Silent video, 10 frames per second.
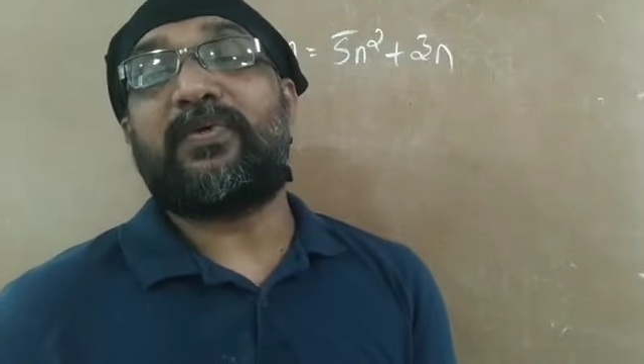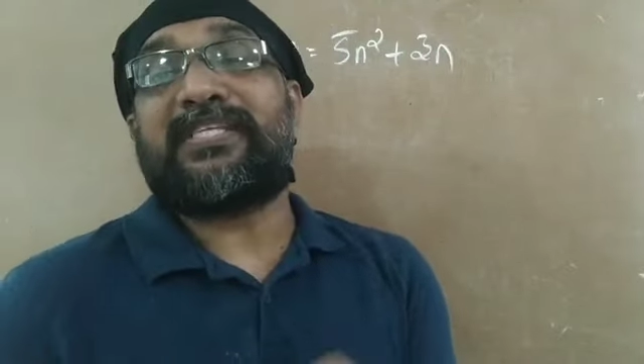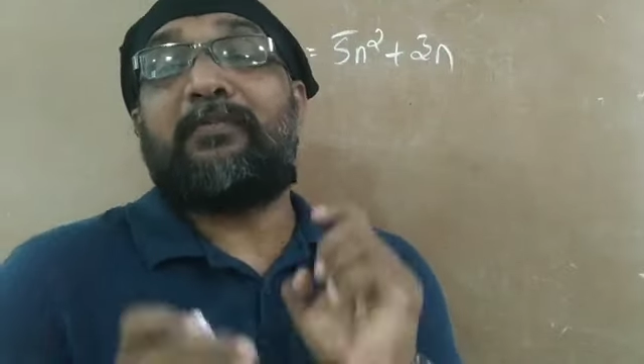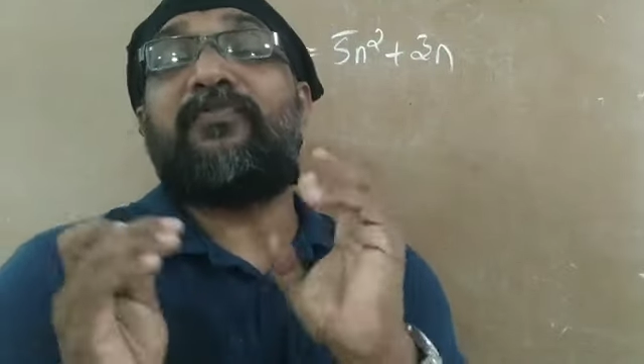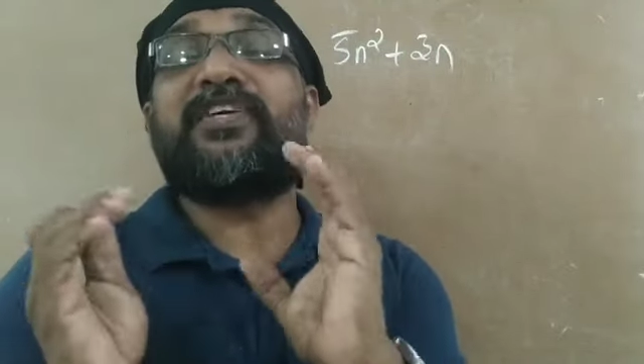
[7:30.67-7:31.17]

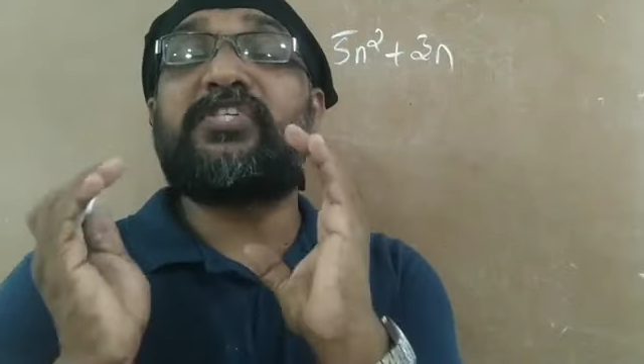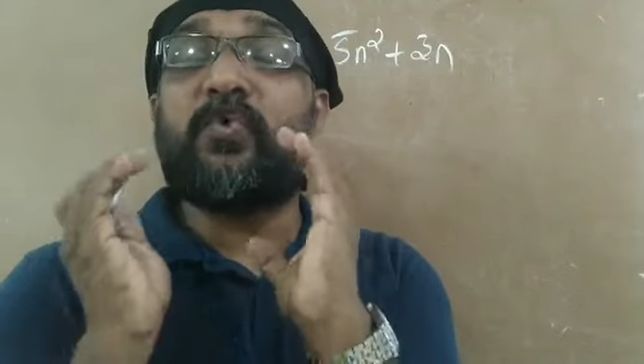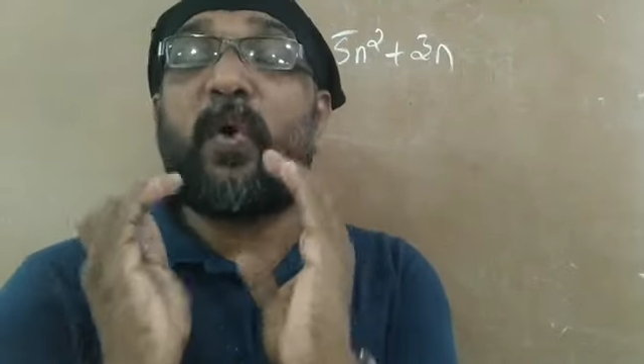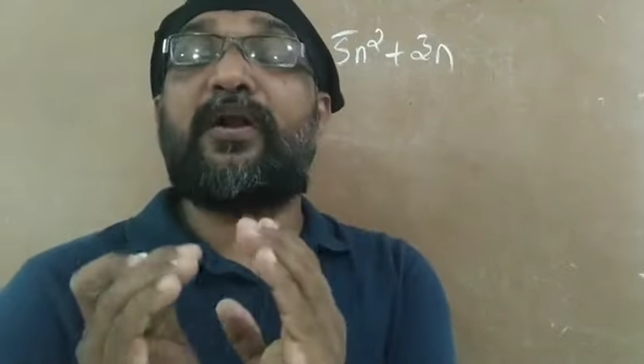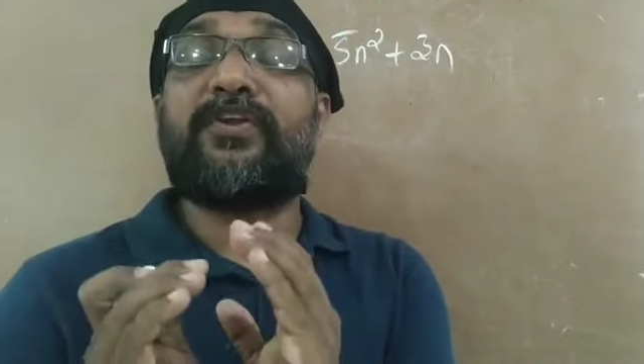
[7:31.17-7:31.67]
Sum of first
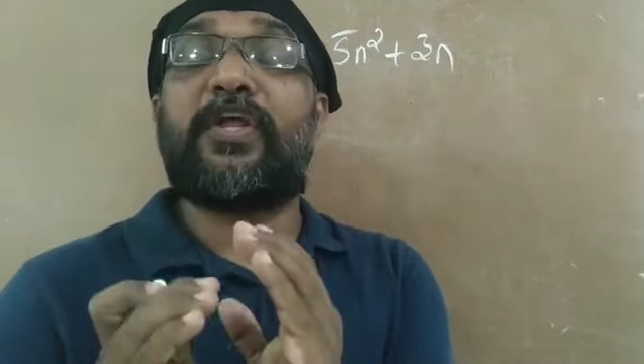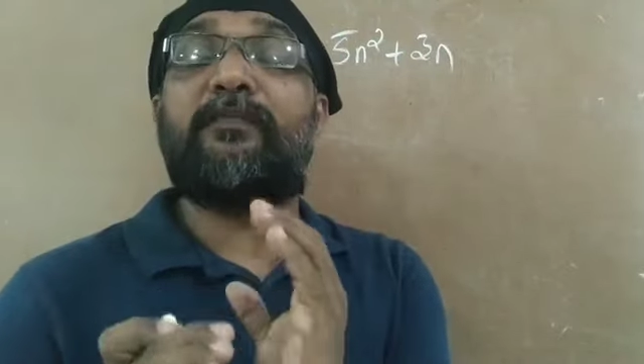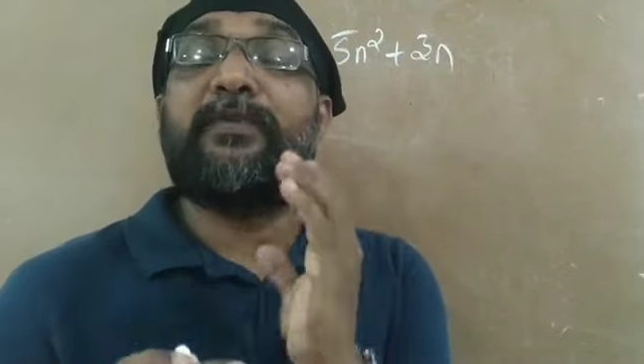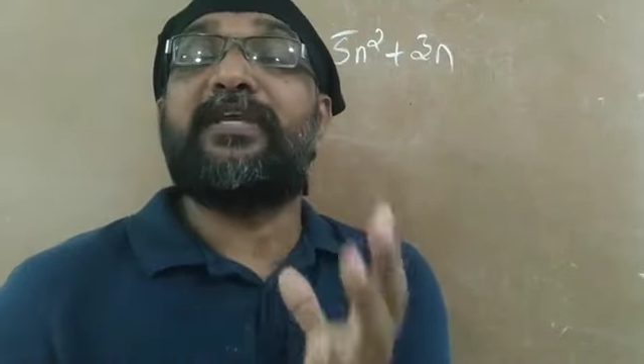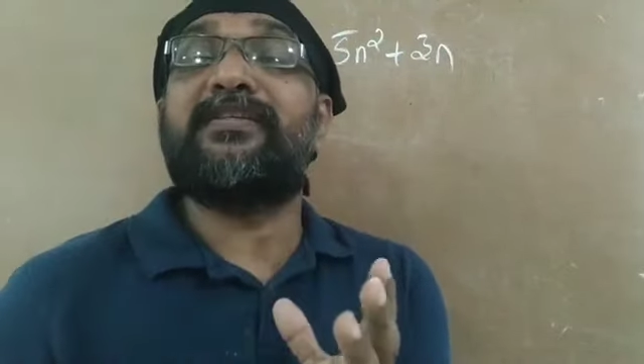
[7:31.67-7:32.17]
1
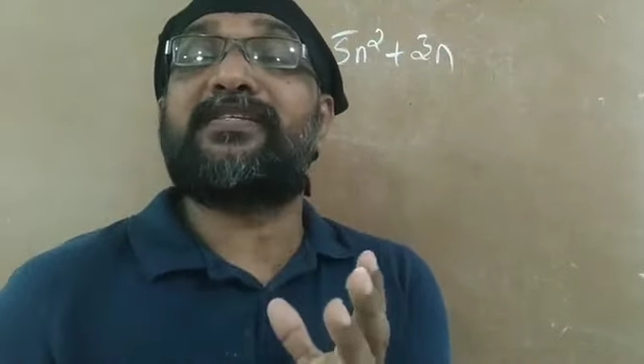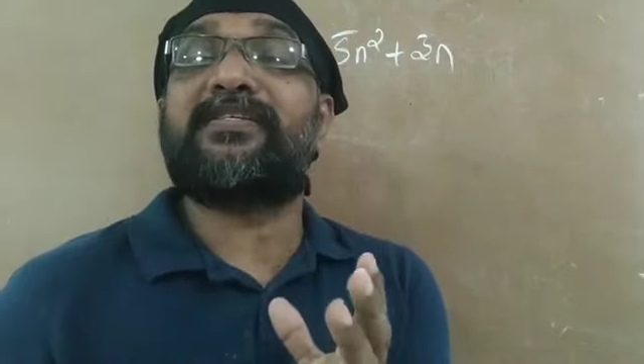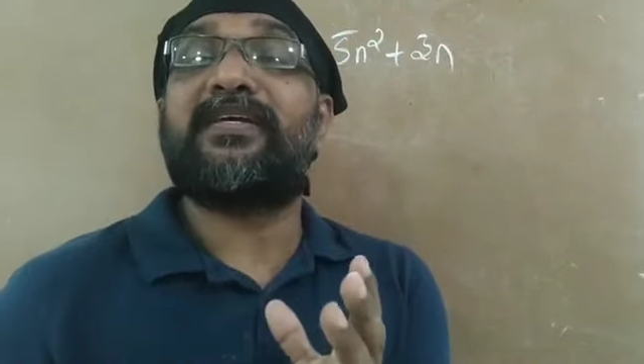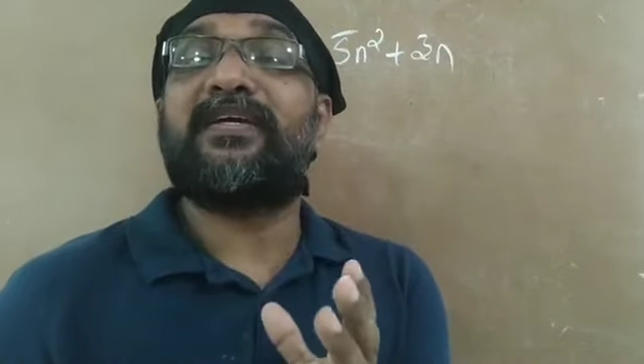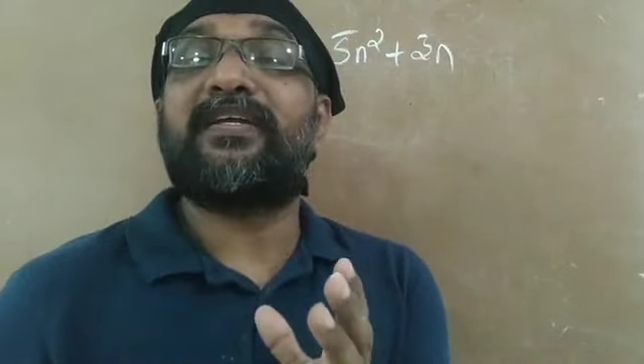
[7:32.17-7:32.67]
term
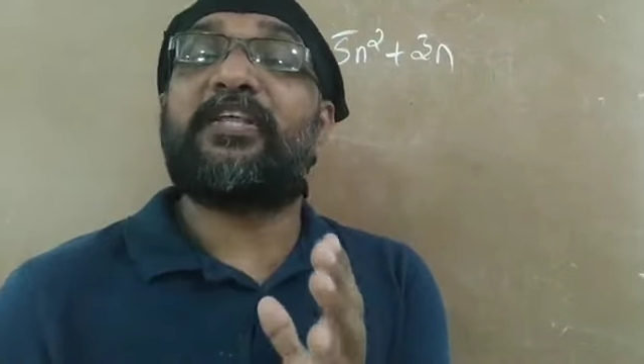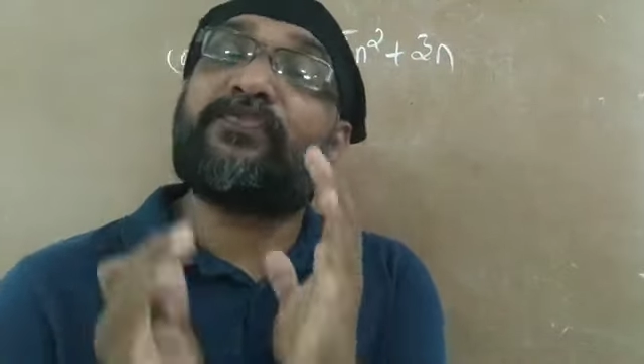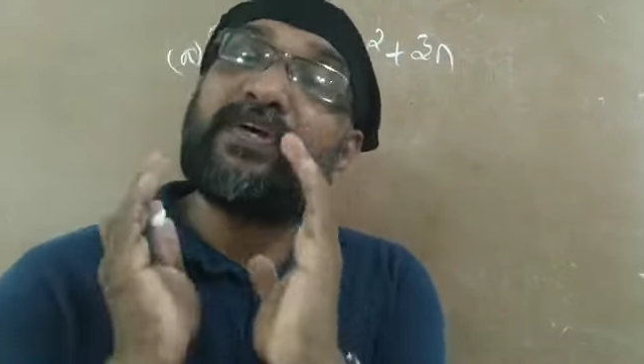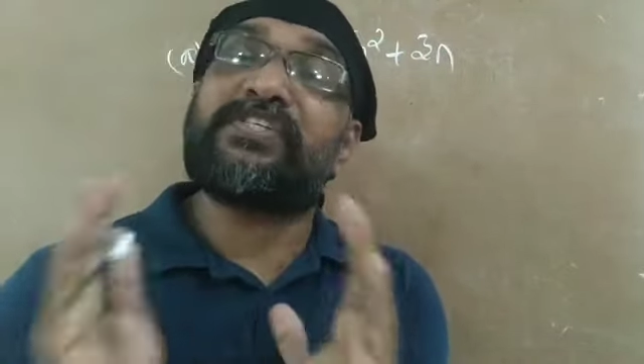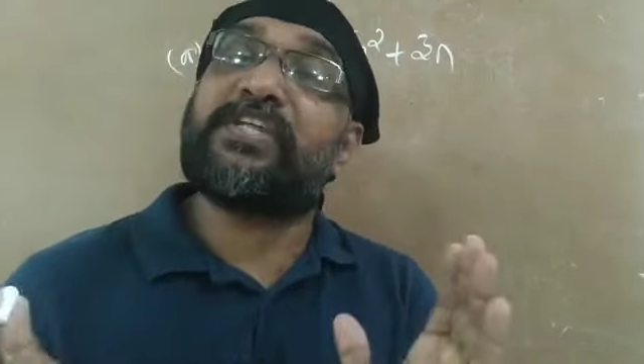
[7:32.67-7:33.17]
means the
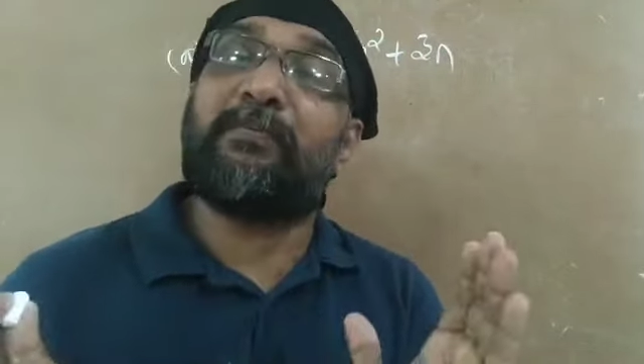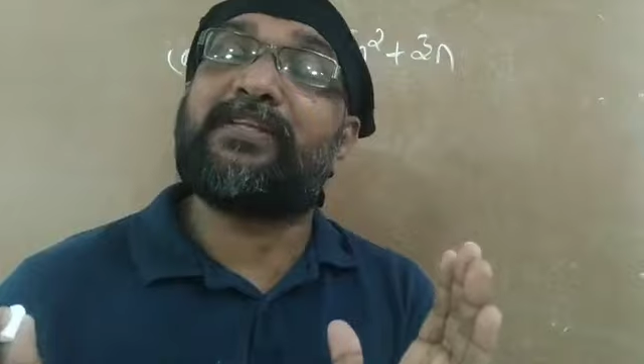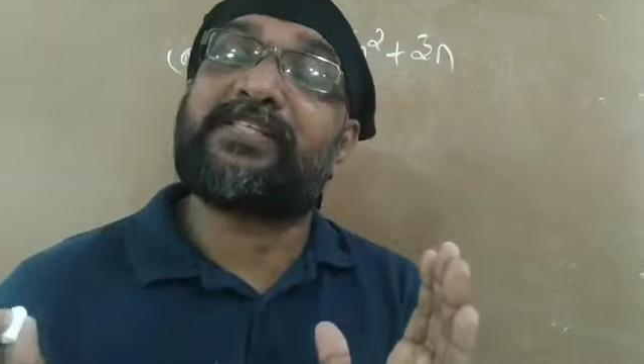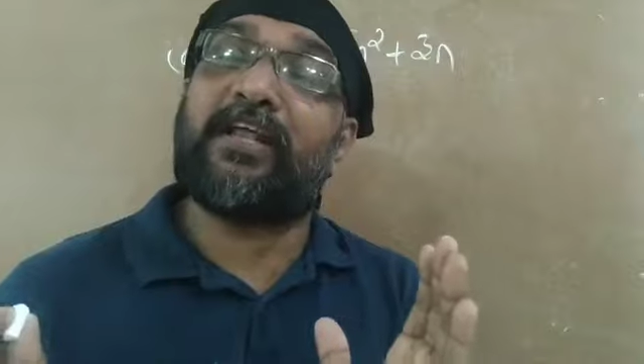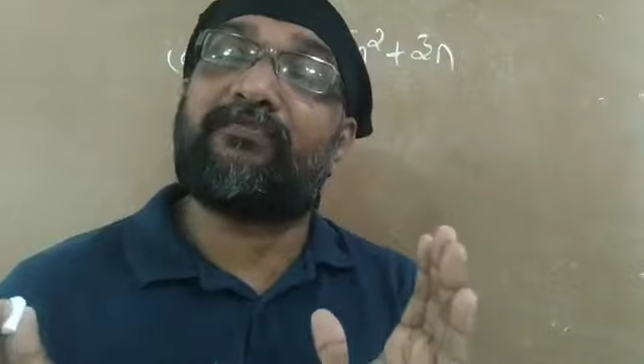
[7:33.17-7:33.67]
first term
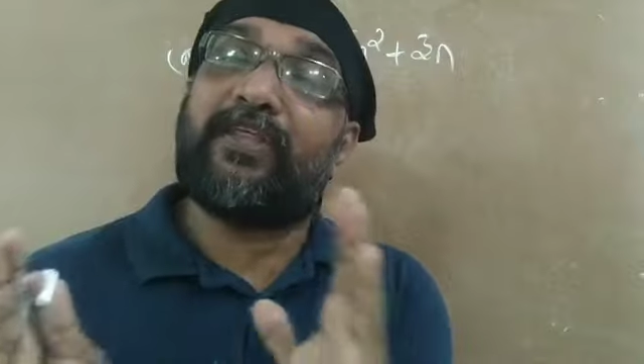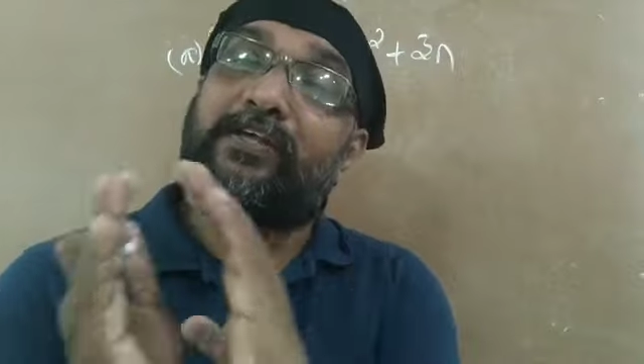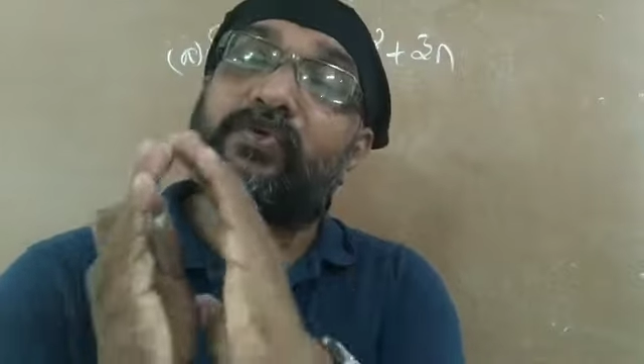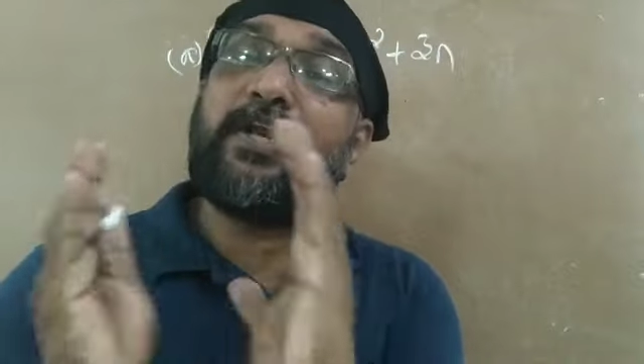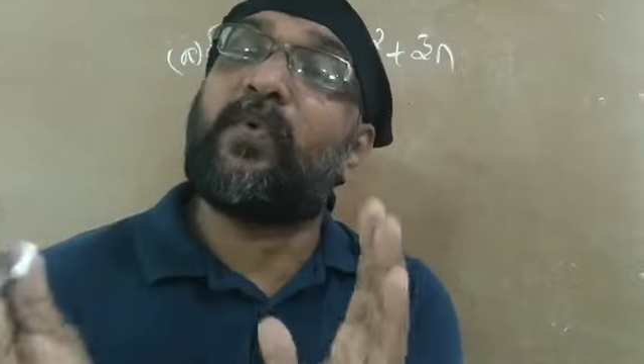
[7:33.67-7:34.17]
itself. There
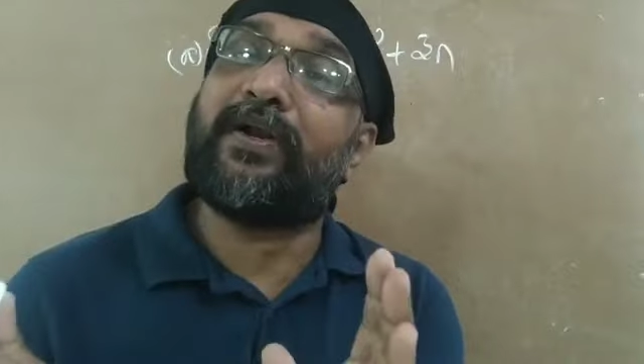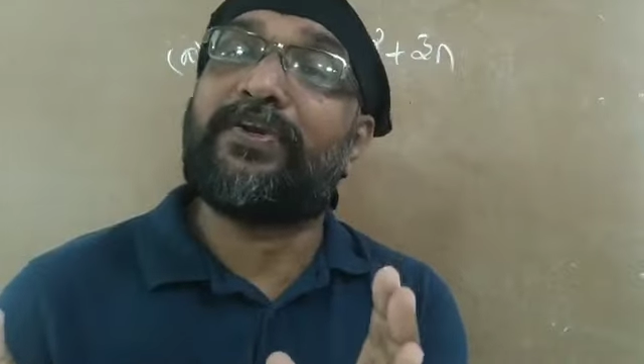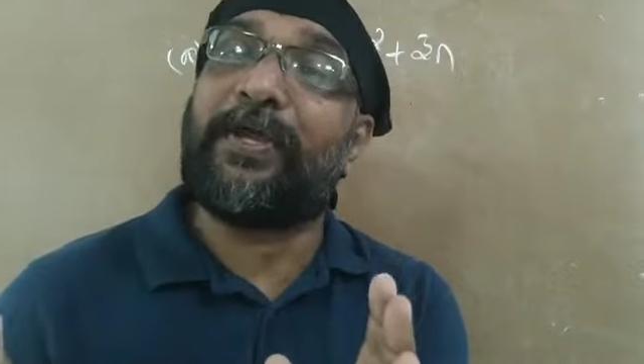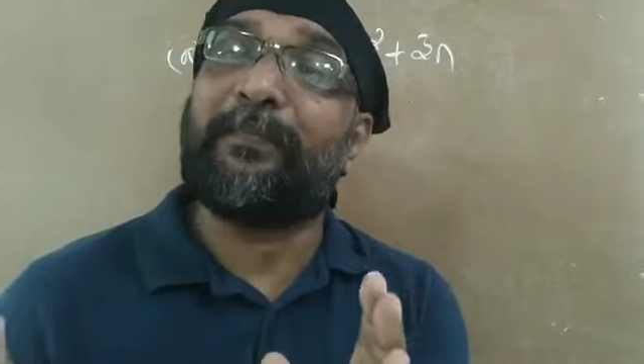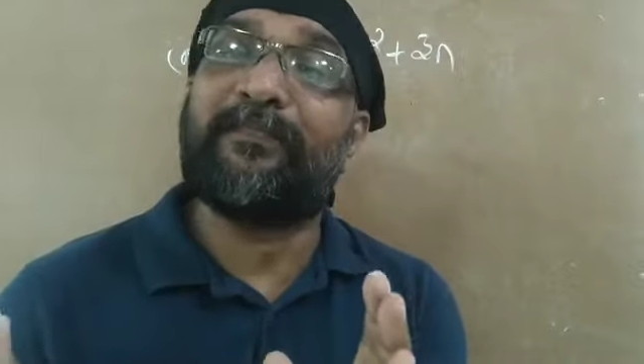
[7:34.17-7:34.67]
is only
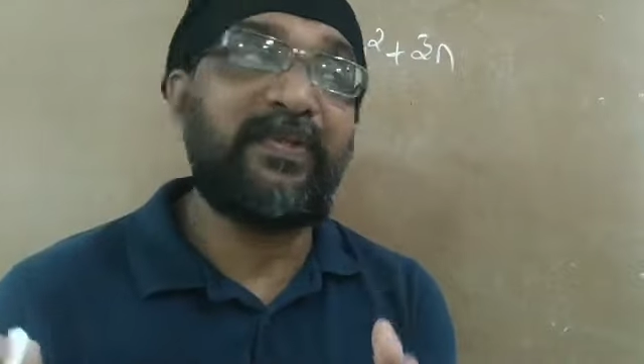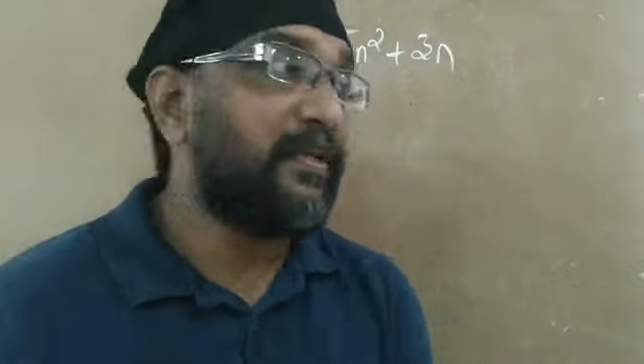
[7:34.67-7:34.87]
one term.